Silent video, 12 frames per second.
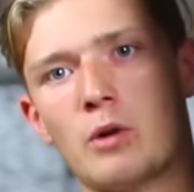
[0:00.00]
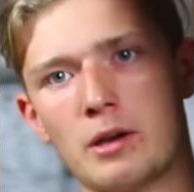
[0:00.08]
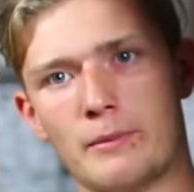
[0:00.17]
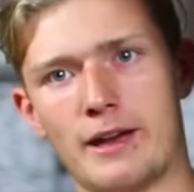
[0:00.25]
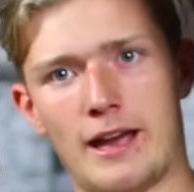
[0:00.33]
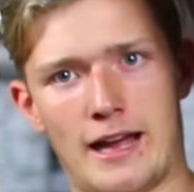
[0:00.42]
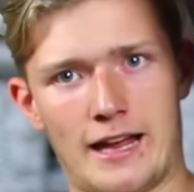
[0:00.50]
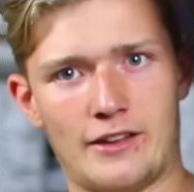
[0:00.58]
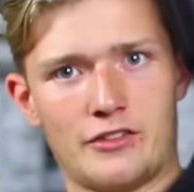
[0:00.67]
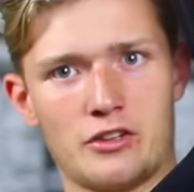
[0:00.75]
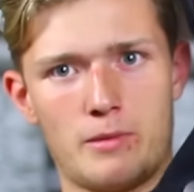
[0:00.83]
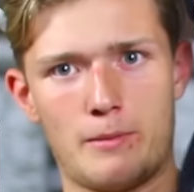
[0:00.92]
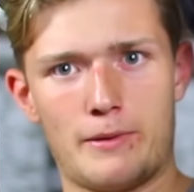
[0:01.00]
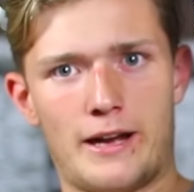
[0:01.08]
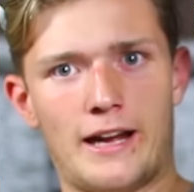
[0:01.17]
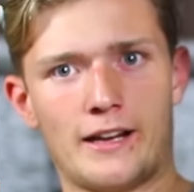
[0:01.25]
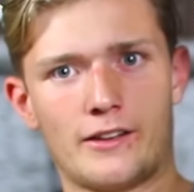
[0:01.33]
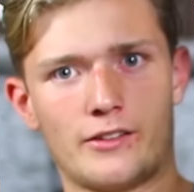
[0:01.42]
one of my hats to my
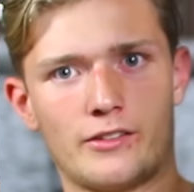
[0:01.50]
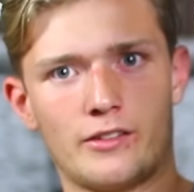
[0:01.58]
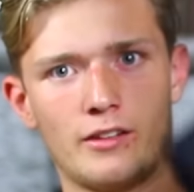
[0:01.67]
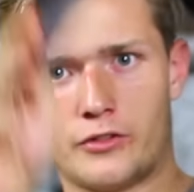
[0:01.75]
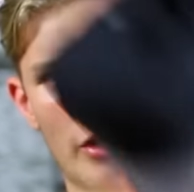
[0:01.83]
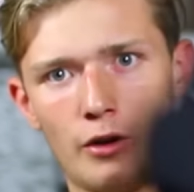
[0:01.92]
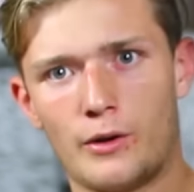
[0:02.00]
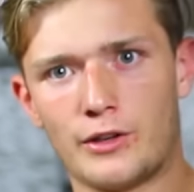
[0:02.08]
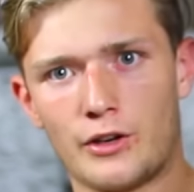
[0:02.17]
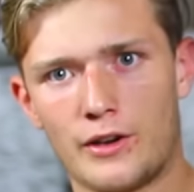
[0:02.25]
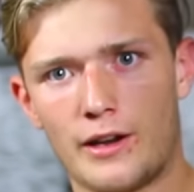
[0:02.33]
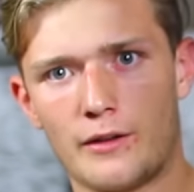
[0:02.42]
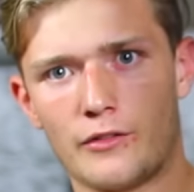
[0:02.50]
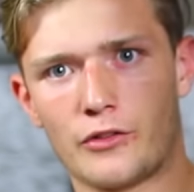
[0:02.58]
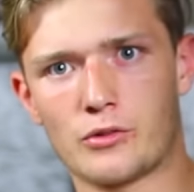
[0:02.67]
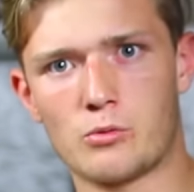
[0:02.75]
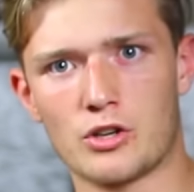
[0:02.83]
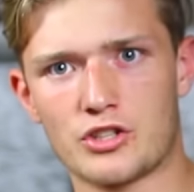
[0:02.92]
bags so I don't
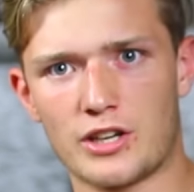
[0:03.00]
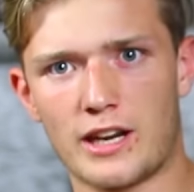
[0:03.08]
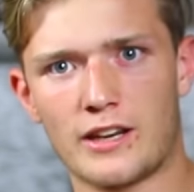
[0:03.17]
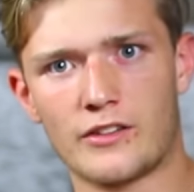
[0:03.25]
squash it